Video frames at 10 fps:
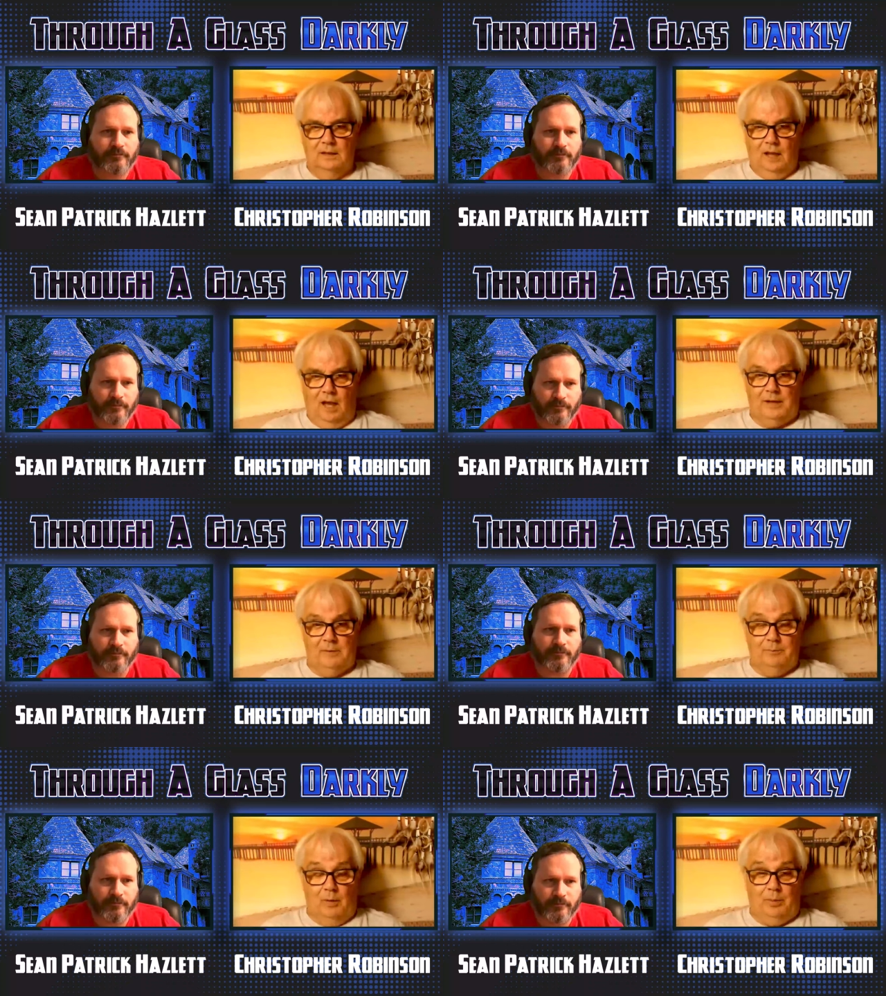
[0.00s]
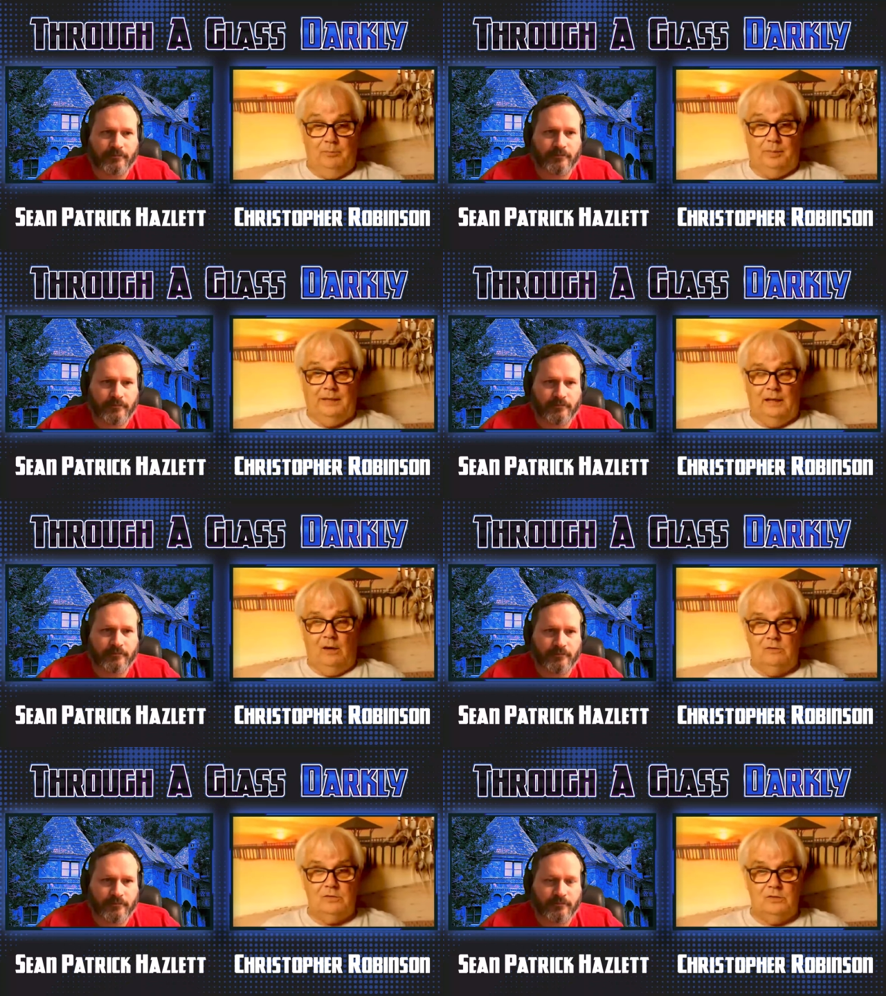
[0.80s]
Speaker 1: I mean, Bob
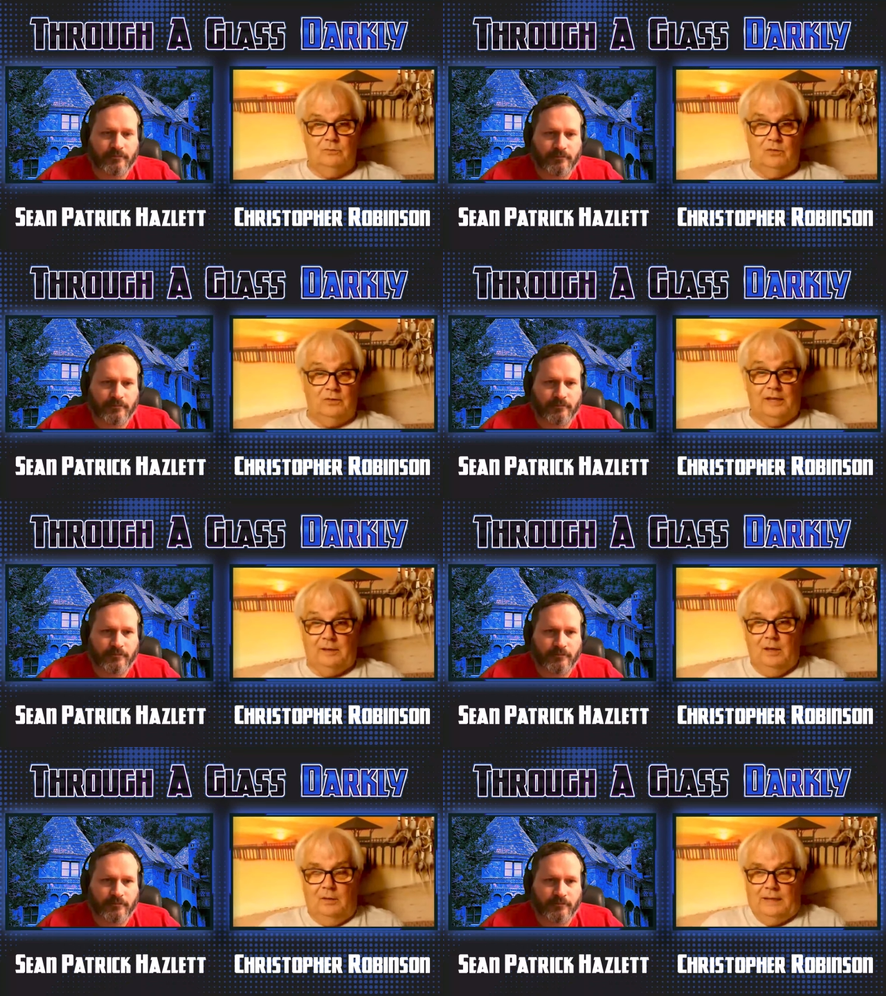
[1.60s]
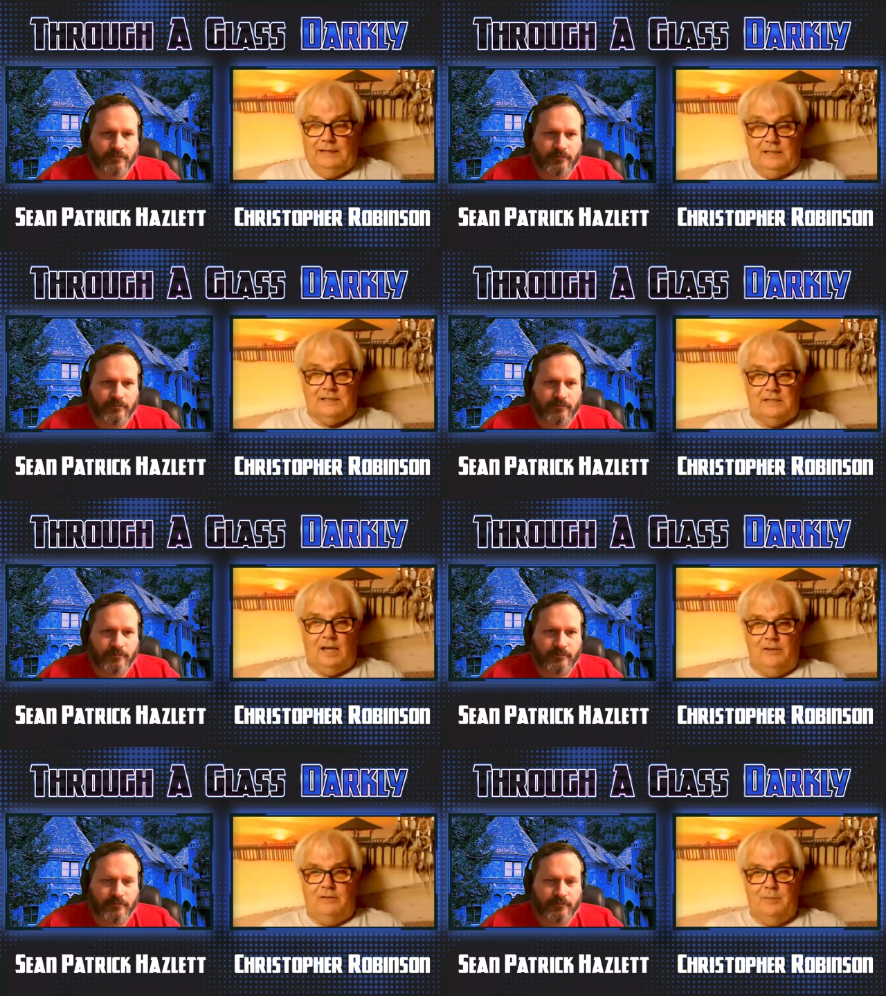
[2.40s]
Bigelow's thing, he doesn't
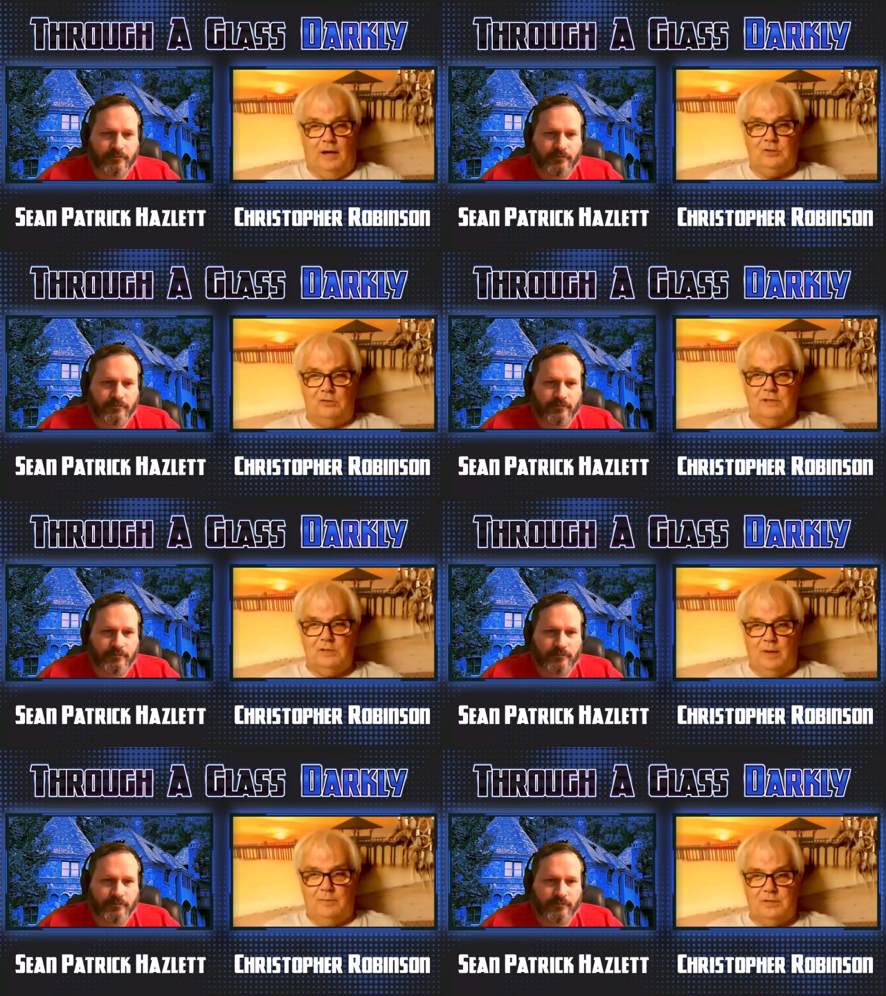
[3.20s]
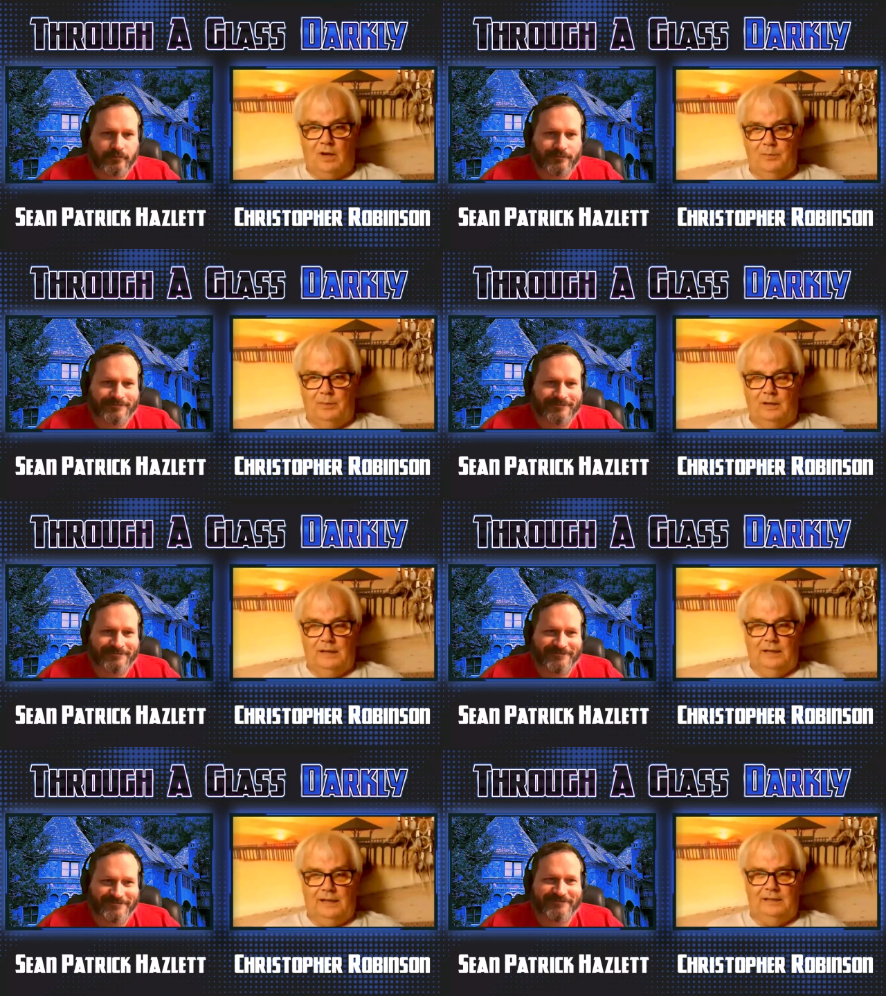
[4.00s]
say very much on his website, but
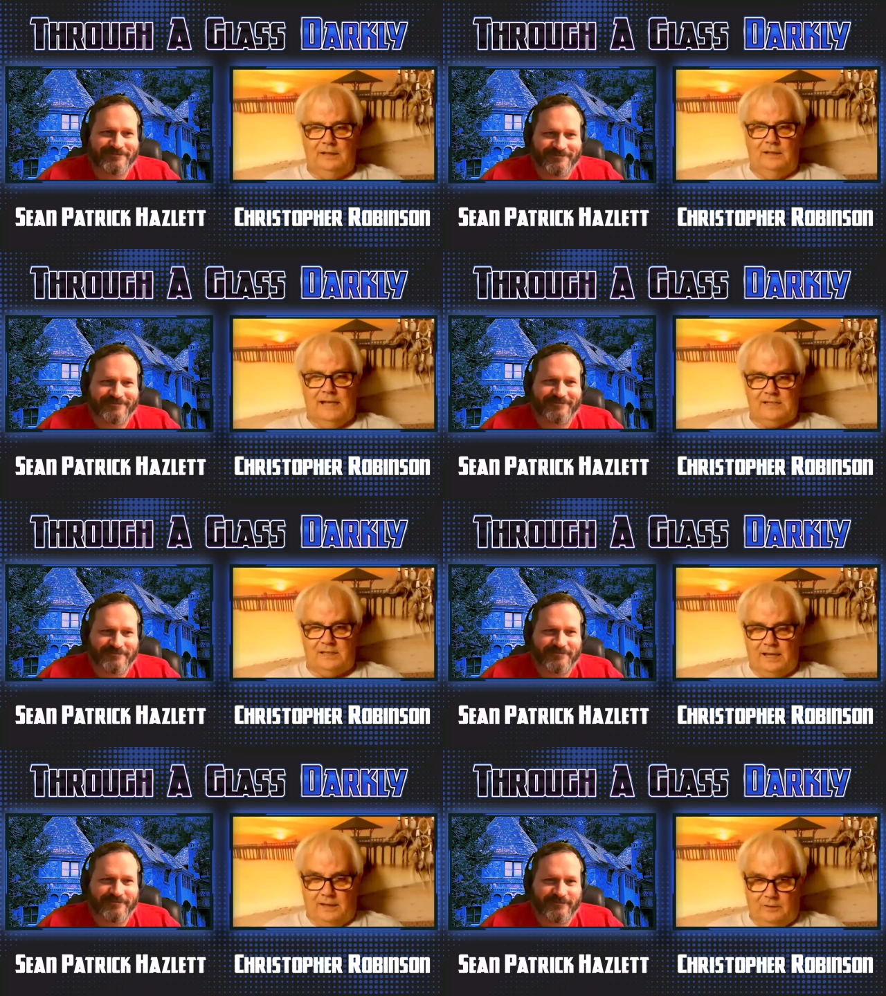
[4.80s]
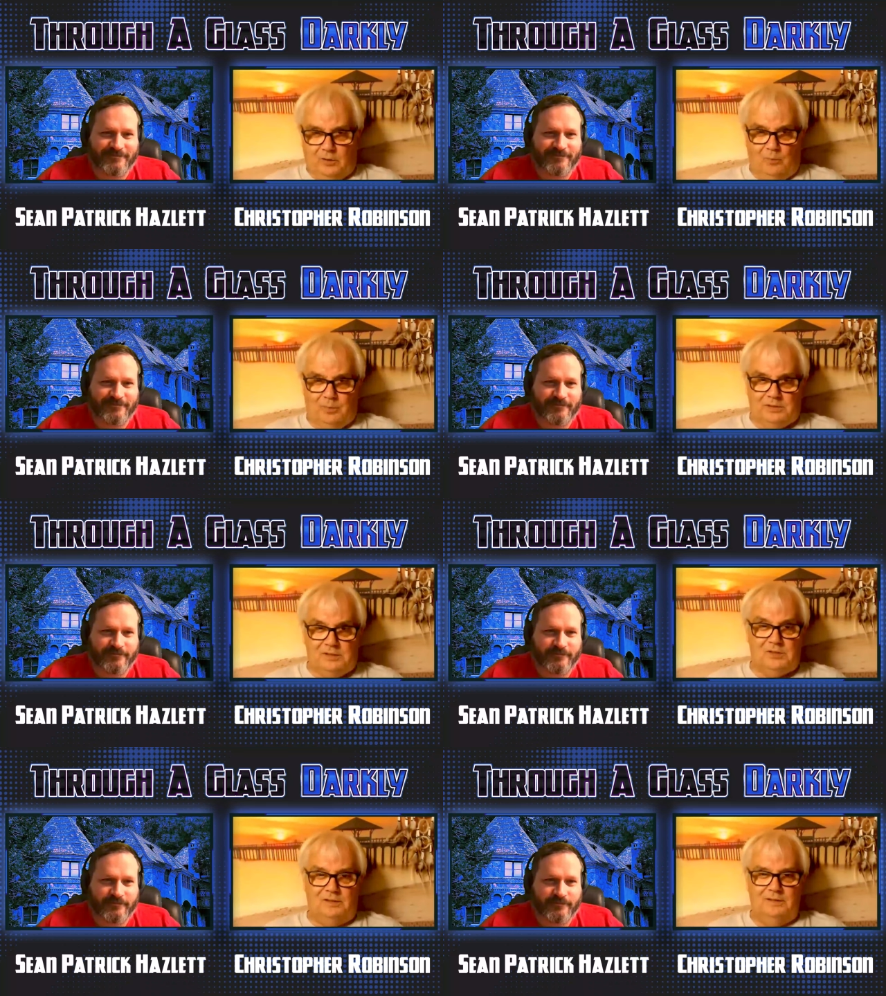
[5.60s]
he did an essay
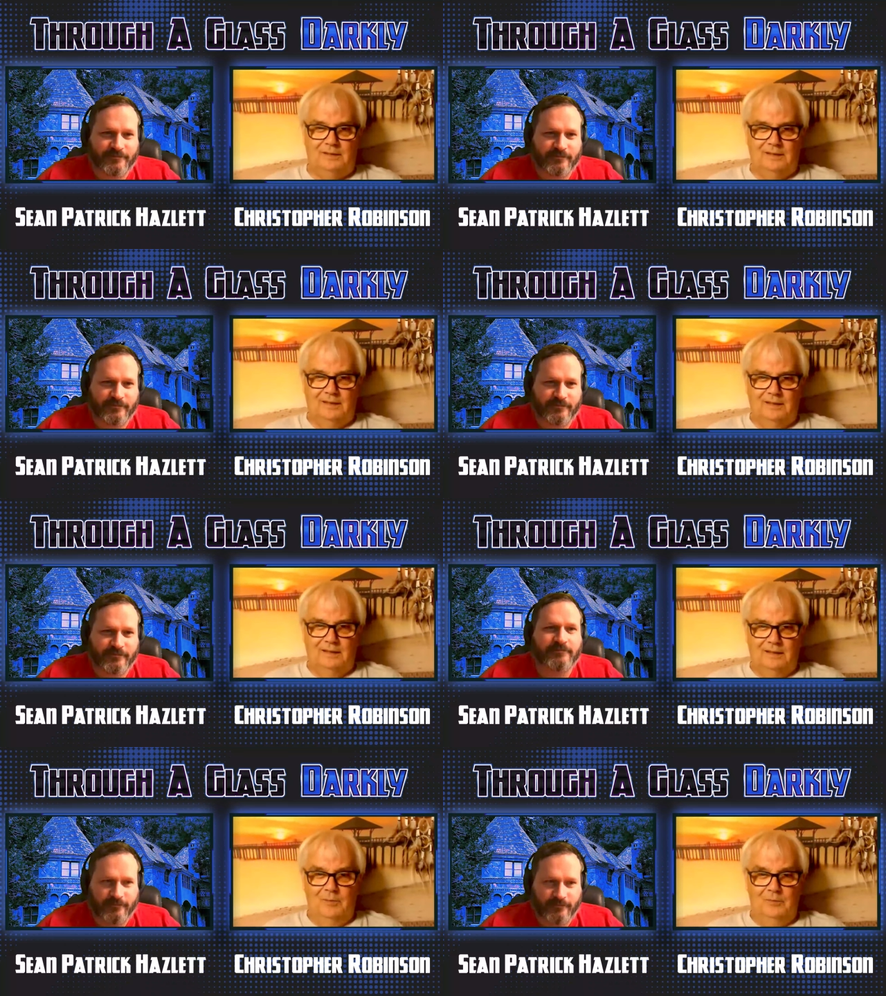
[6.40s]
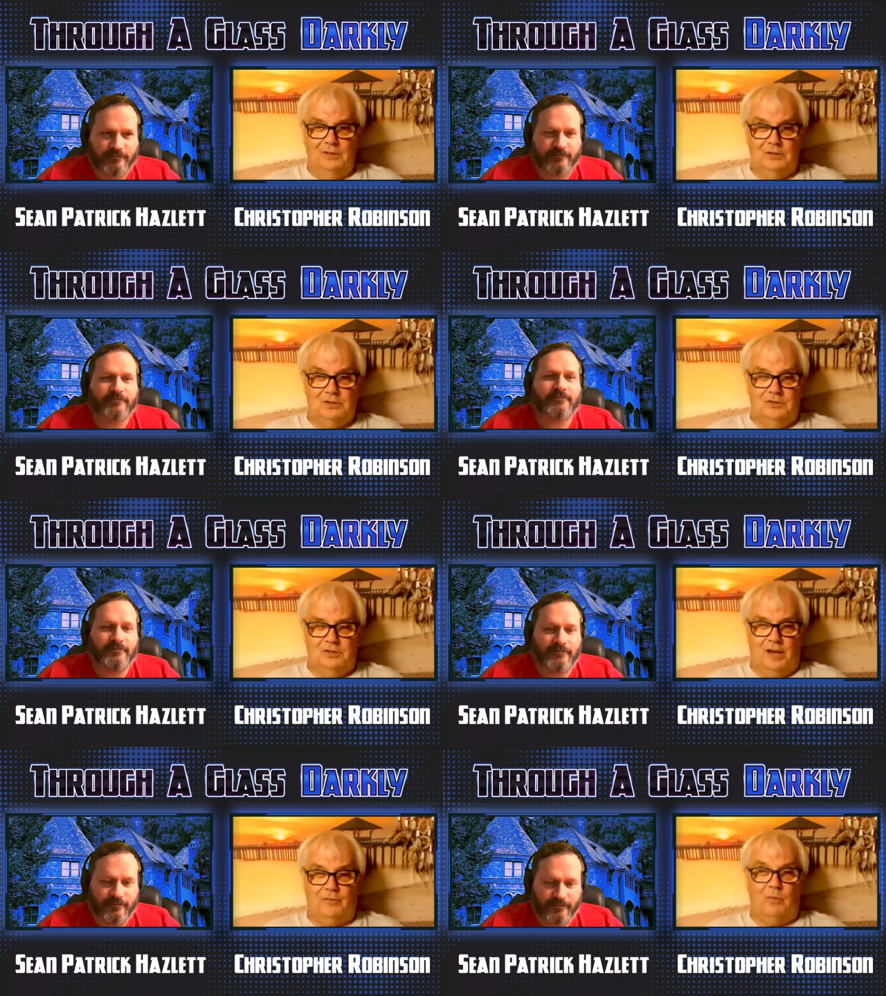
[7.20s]
competition that
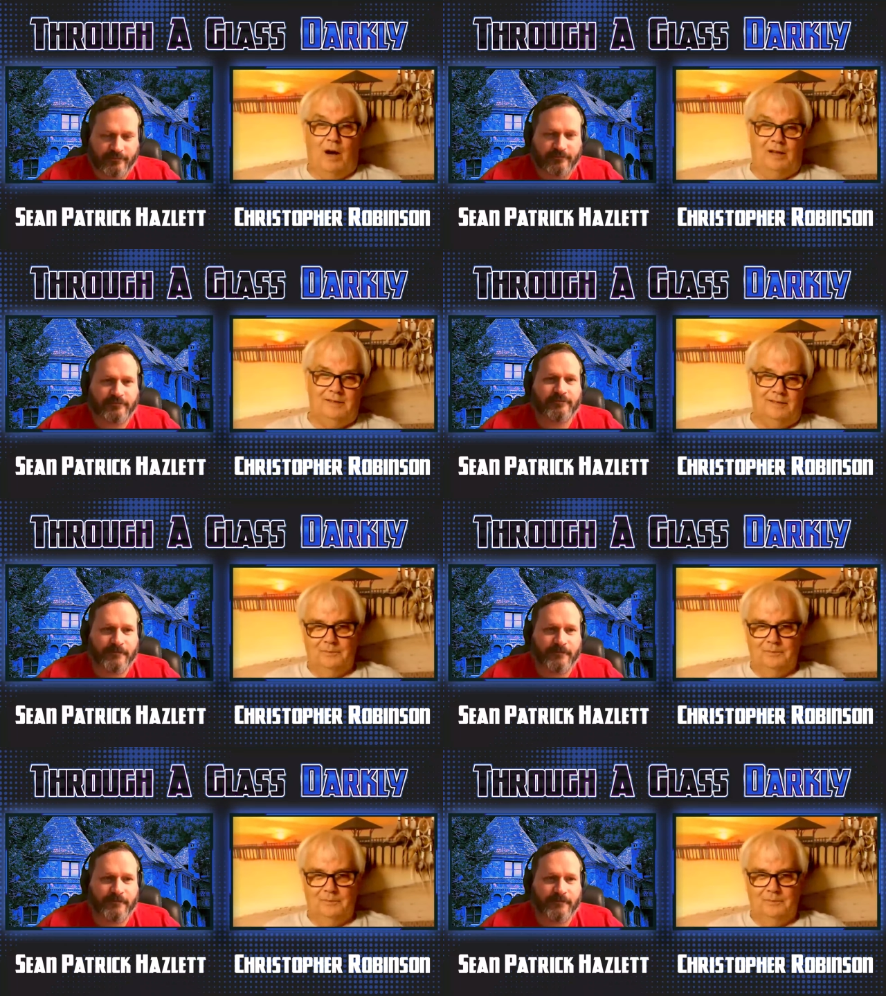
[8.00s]
Jeff won.